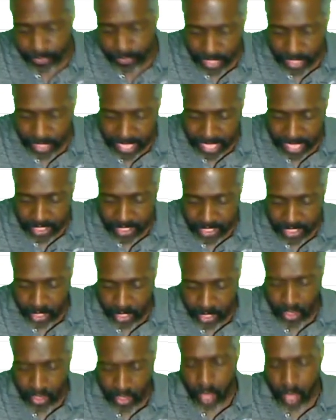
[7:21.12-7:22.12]
last
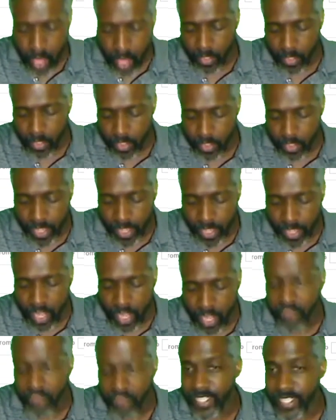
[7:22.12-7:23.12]
year was the week
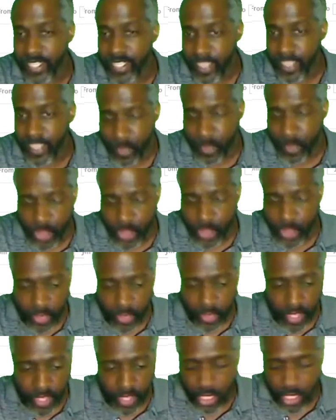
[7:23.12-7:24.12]
of December
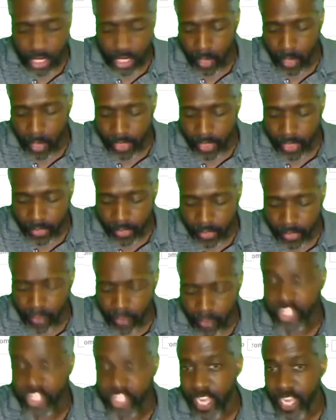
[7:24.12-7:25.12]
30th going
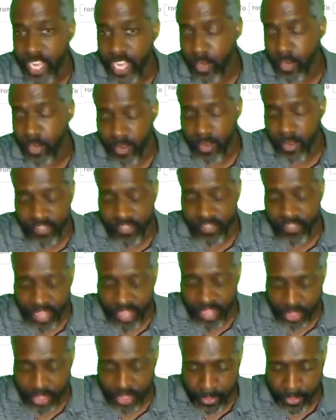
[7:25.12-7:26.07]
through January 5th.